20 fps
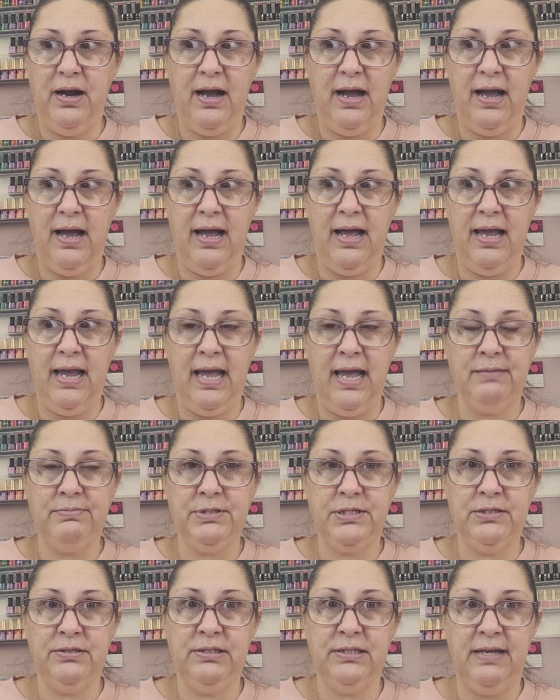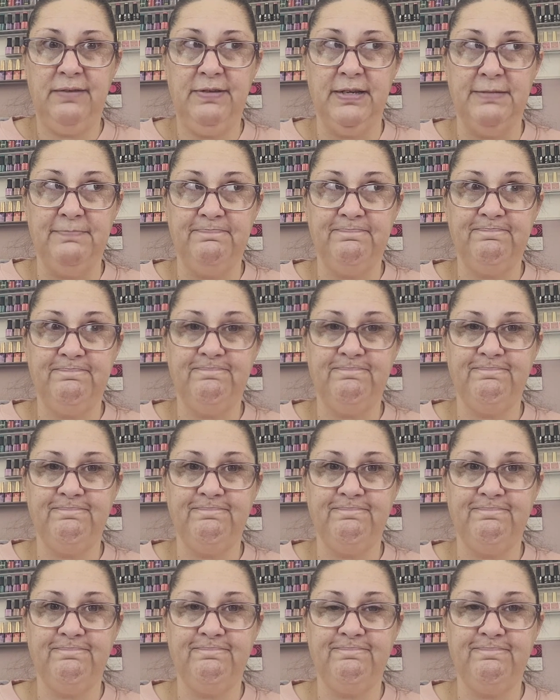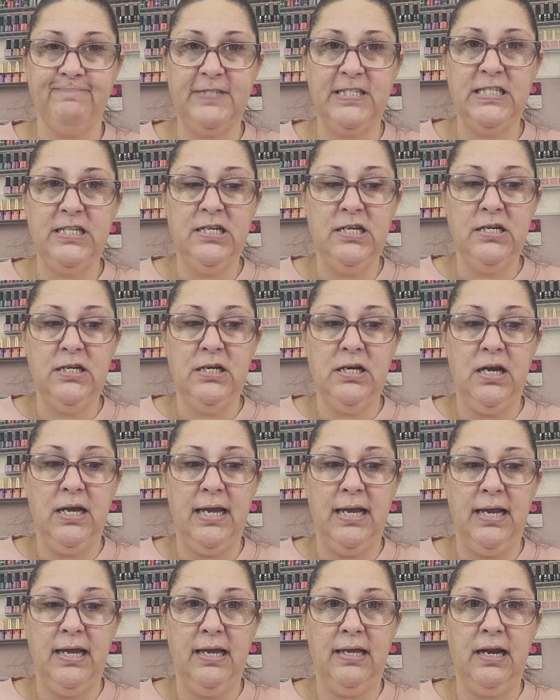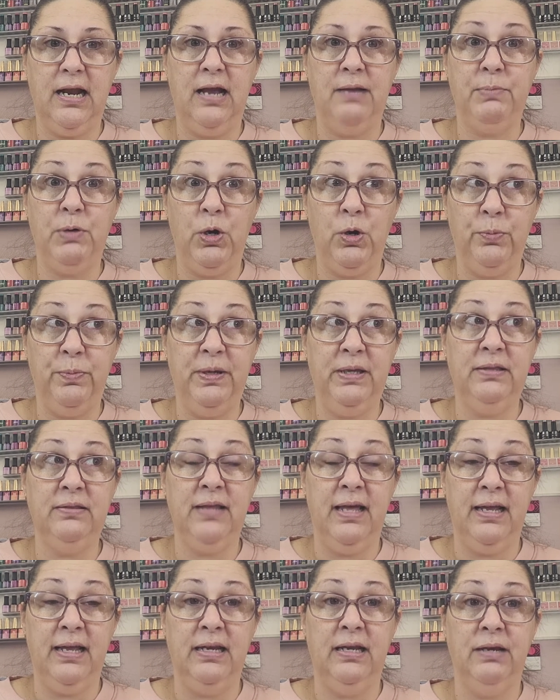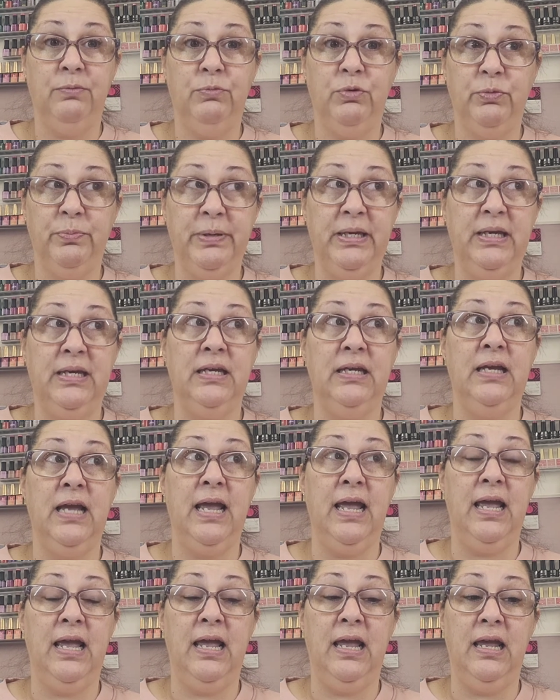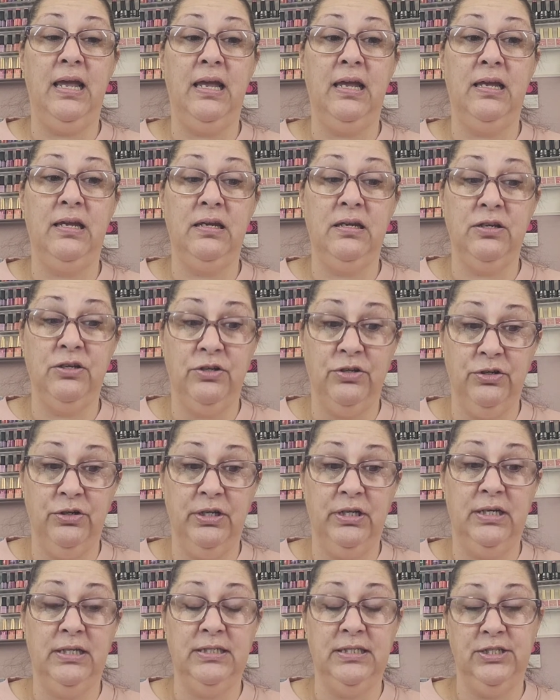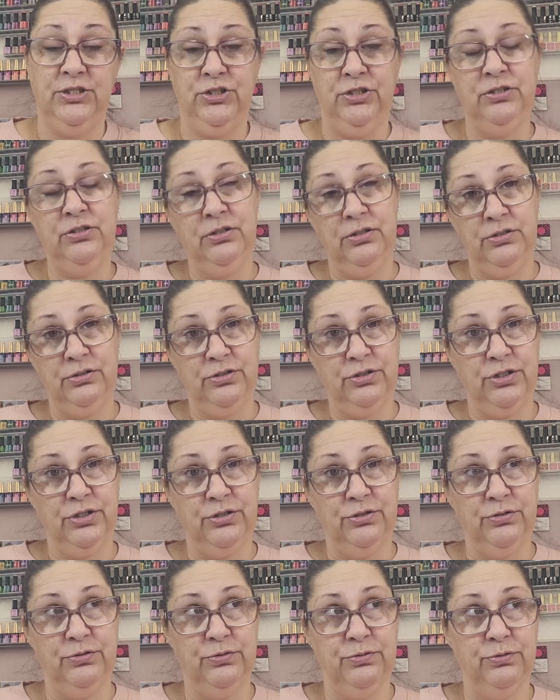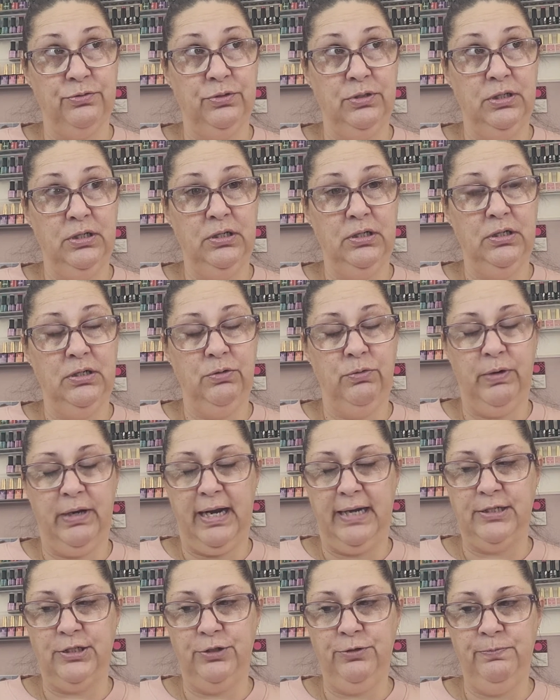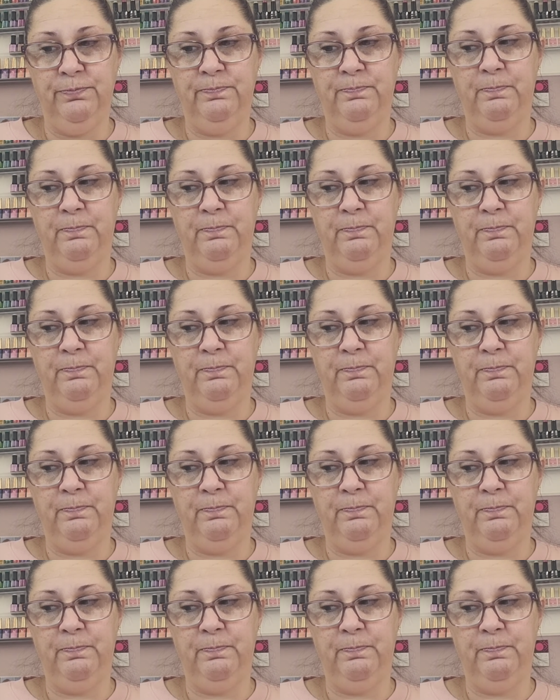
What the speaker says: I absolutely love it. And I'm hoping that it will be a good addition to what I do.